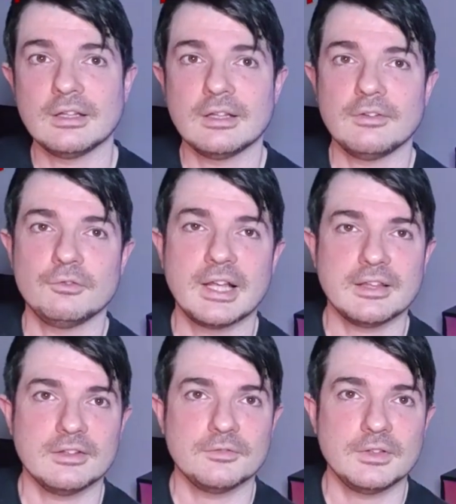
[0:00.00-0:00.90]
if you
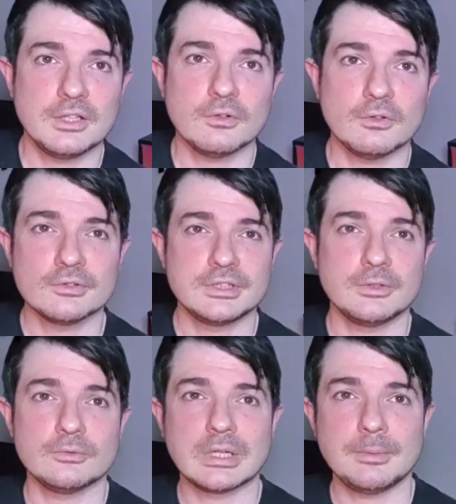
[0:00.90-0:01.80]
like this video, consider
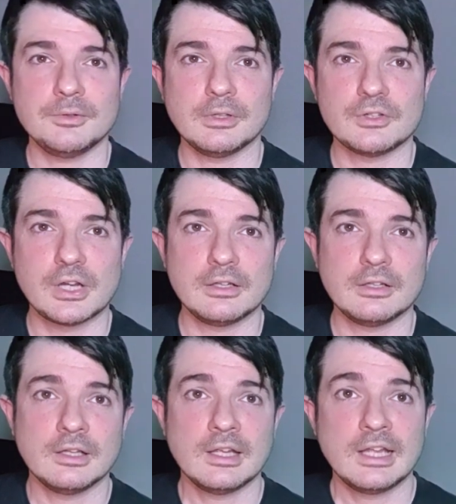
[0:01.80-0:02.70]
subscribing to the
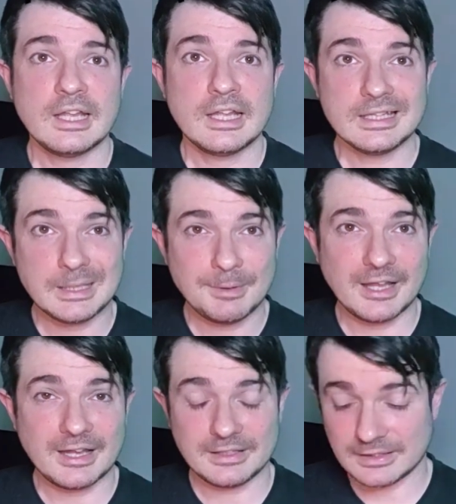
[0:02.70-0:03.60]
channel, give me a
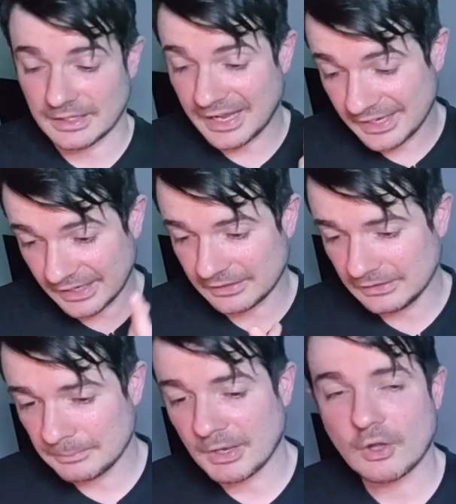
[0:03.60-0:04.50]
like, and again,
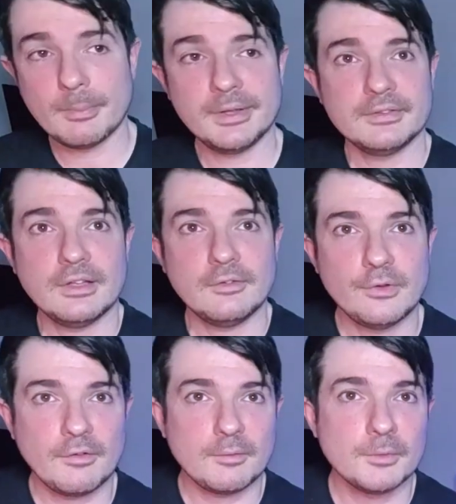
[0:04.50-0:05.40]
give me a comment if you
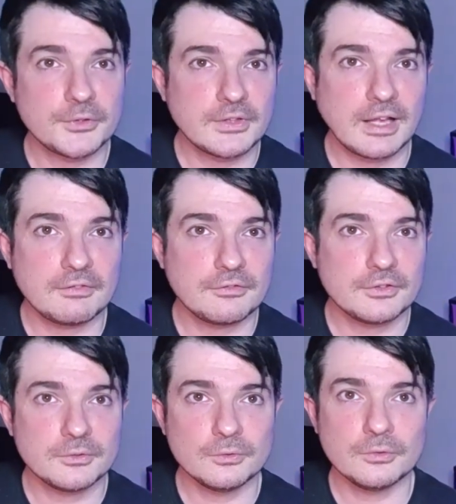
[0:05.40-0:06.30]
have more stuff
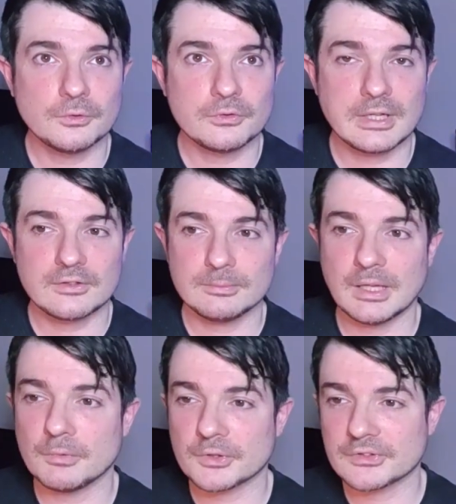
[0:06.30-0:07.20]
to suggest me
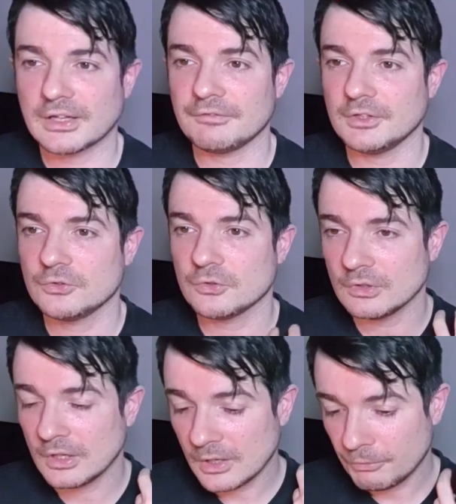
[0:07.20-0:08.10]
and more stuff that
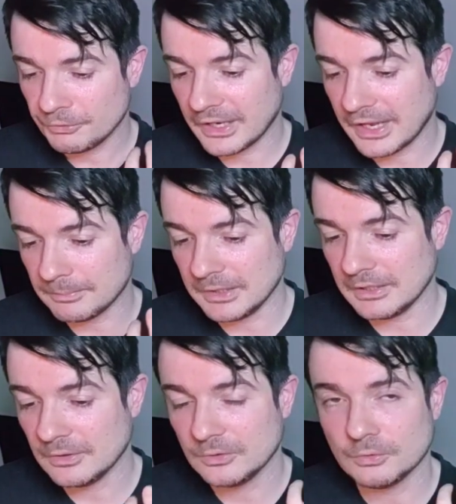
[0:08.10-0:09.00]
you would like
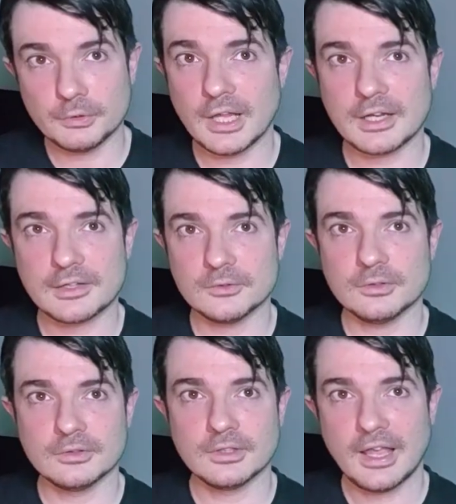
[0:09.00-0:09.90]
me to react
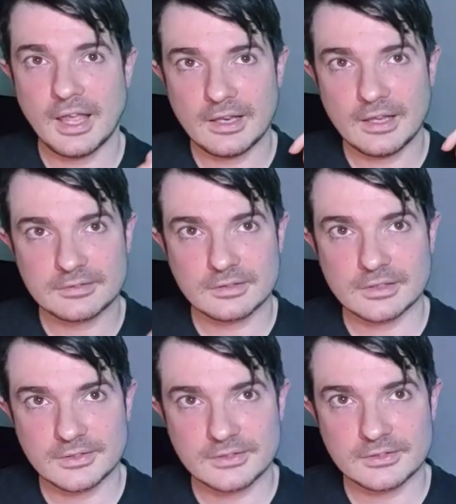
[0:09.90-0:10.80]
to. And let's
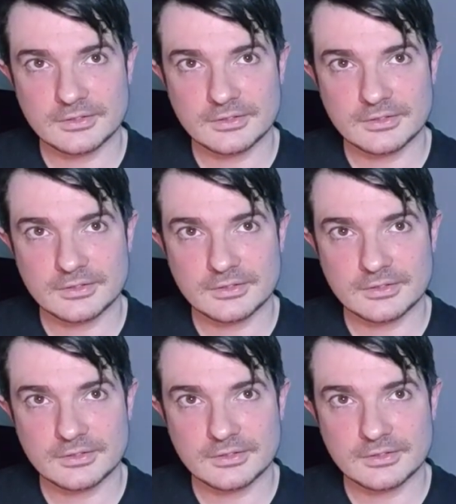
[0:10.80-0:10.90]
start.